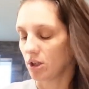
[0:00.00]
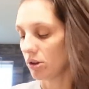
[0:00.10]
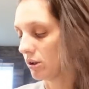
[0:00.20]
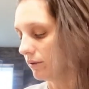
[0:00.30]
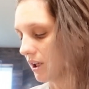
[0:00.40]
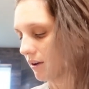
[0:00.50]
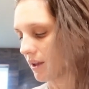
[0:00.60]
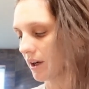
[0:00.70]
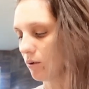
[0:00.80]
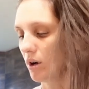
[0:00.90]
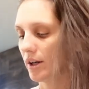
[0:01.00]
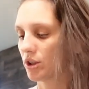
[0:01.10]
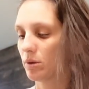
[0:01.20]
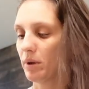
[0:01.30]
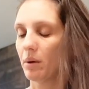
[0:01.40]
YouTube video that I
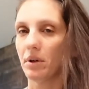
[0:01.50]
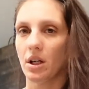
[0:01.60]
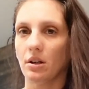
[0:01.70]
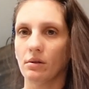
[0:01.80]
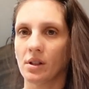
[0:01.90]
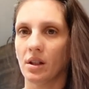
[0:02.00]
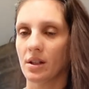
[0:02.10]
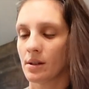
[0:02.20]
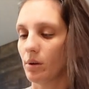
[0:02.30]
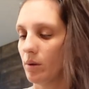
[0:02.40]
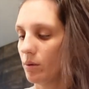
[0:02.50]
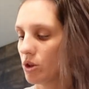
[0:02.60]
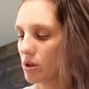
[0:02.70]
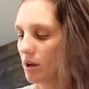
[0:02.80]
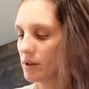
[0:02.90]
watched, but I'm gonna use this one,
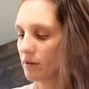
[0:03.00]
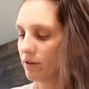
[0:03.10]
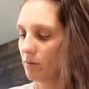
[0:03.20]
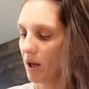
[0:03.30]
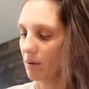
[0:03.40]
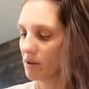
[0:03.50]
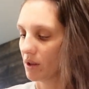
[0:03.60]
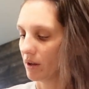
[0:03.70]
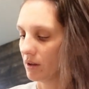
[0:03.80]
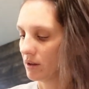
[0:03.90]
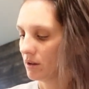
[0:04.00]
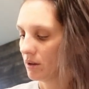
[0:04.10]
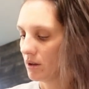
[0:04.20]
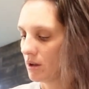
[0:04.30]
which is also from Amazon.